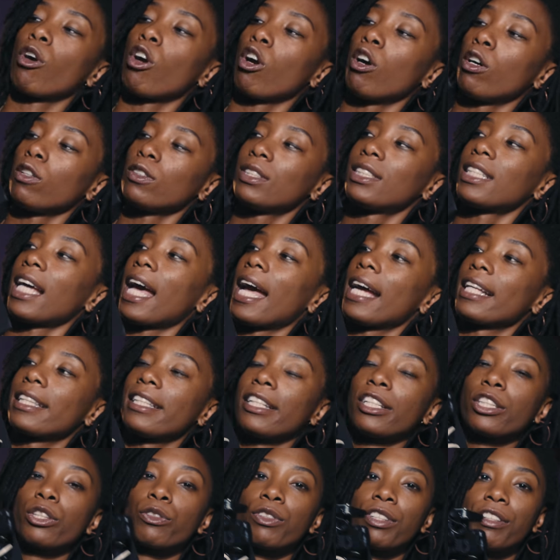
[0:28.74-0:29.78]
Pro
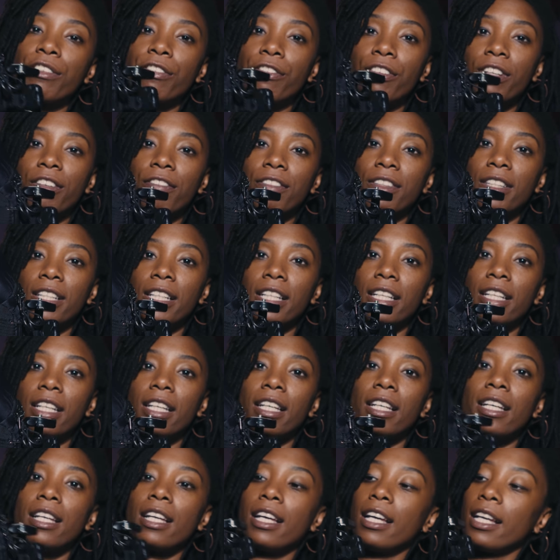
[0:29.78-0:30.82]
Tactic 350.
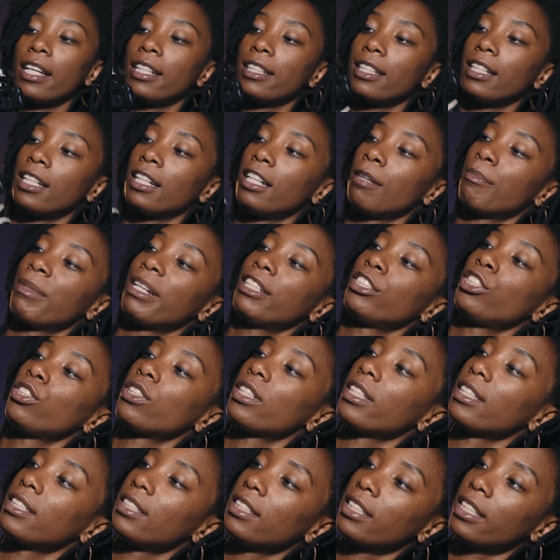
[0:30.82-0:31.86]
As you
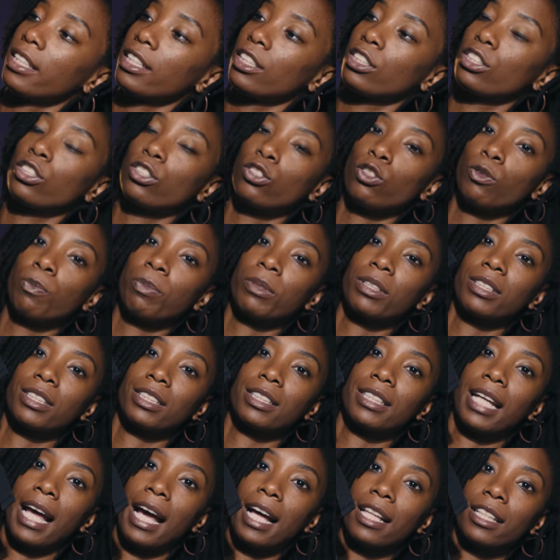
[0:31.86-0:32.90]
can see, it's super
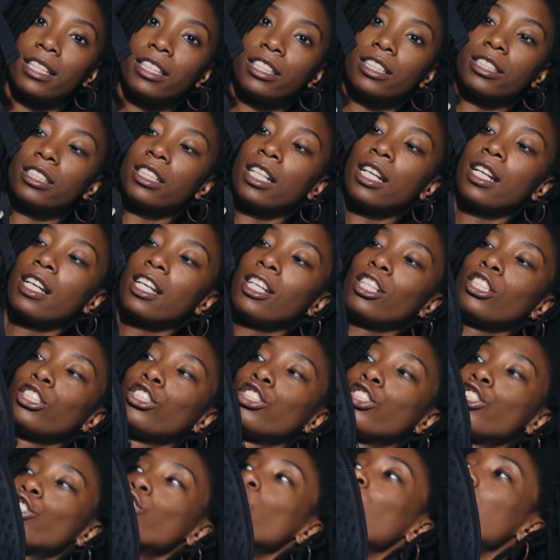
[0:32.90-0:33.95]
stylish,
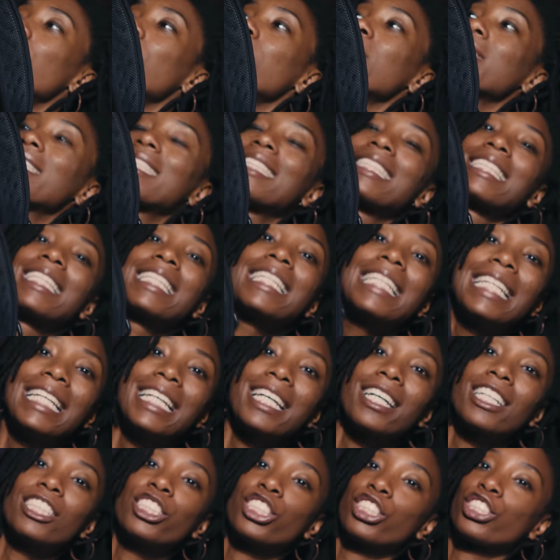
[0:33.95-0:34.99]
super
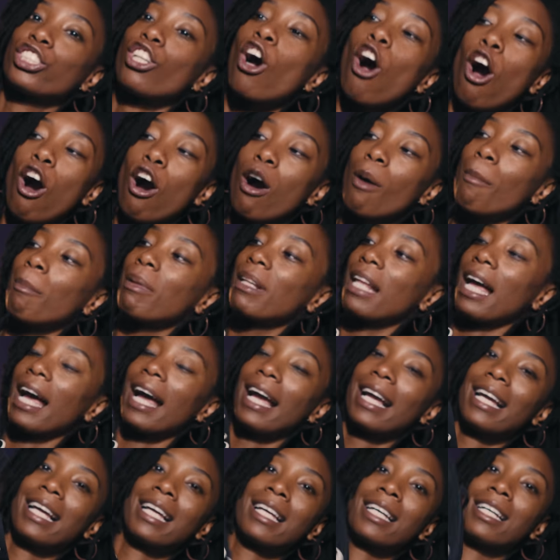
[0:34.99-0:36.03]
sleek, just all
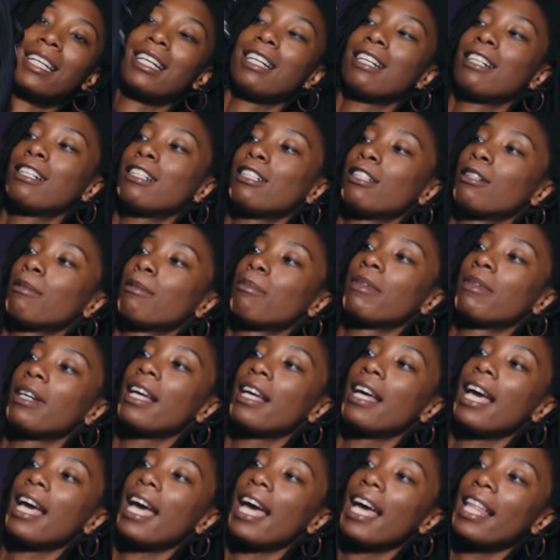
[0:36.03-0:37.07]
black. And
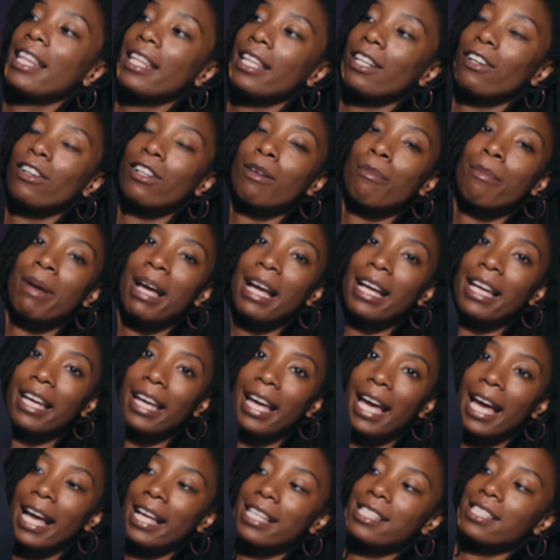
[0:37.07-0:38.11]
then on the back, it
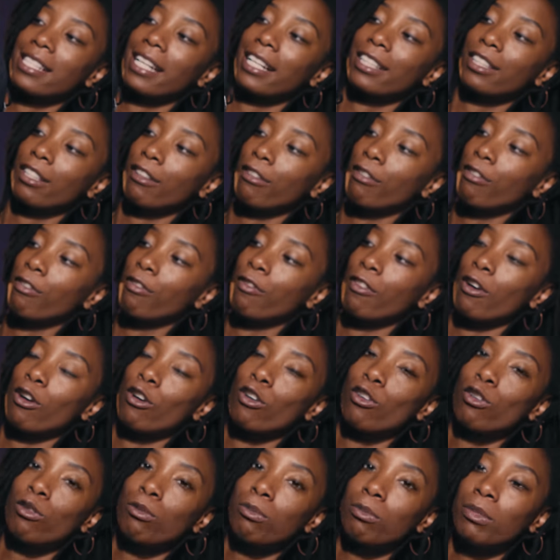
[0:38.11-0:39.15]
has like the
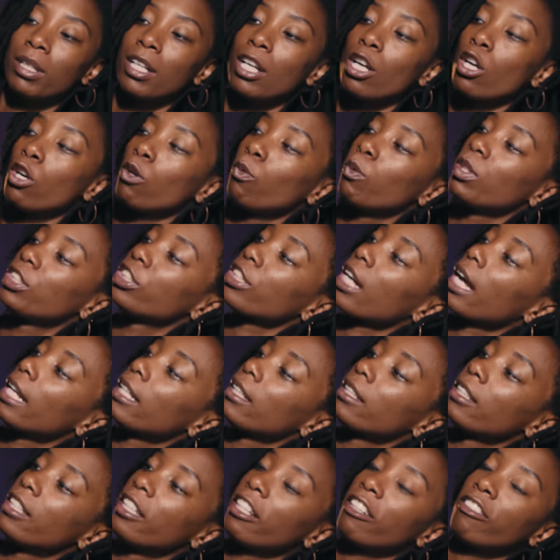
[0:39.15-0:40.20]
foam, which I
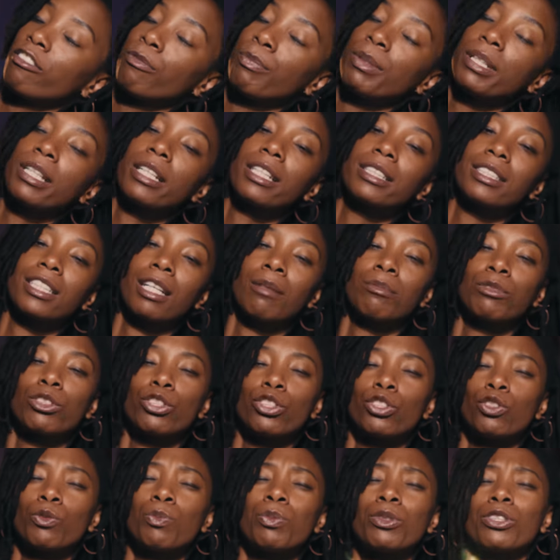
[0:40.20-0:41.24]
love because I'm
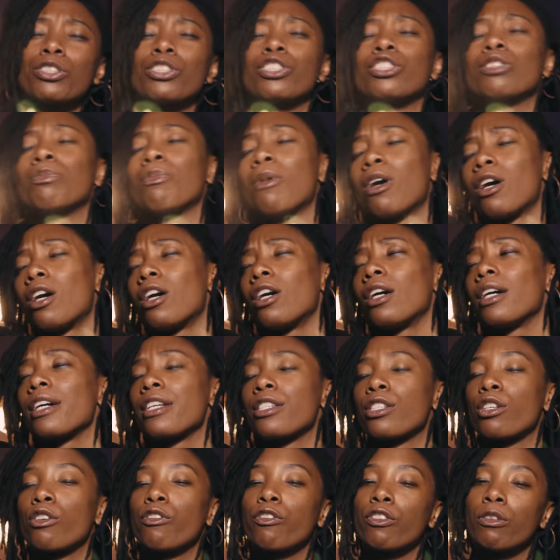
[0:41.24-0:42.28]
super small. And
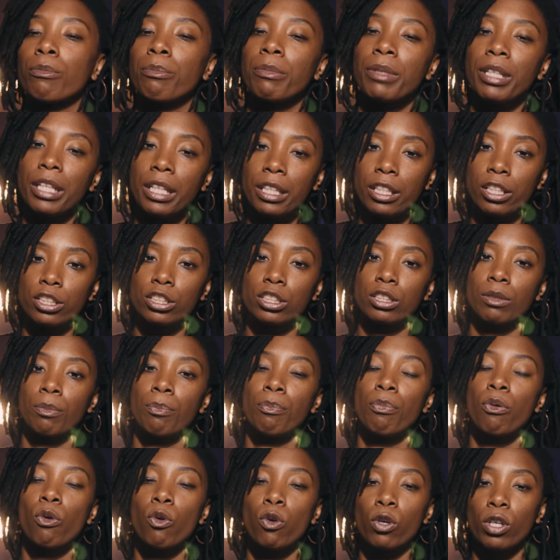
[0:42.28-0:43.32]
so for me, the
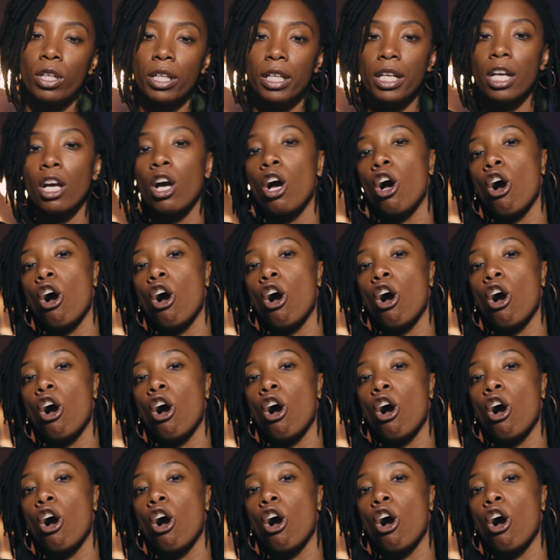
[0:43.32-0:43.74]
support